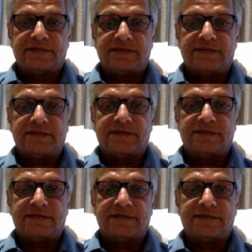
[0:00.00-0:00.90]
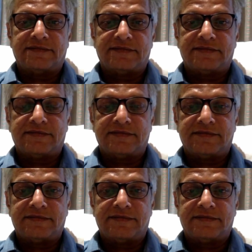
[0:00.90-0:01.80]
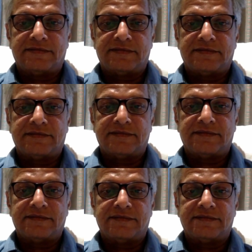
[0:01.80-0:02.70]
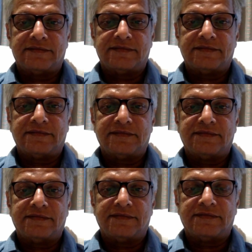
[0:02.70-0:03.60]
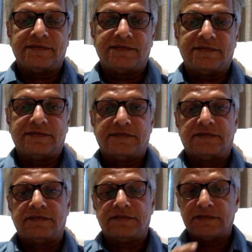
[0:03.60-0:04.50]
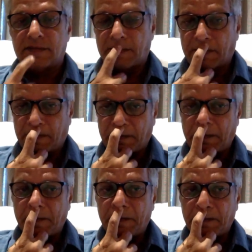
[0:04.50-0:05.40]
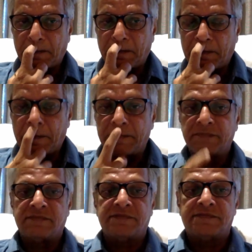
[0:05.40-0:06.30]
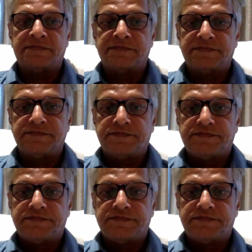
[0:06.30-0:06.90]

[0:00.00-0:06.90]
No words are spoken by the person on screen.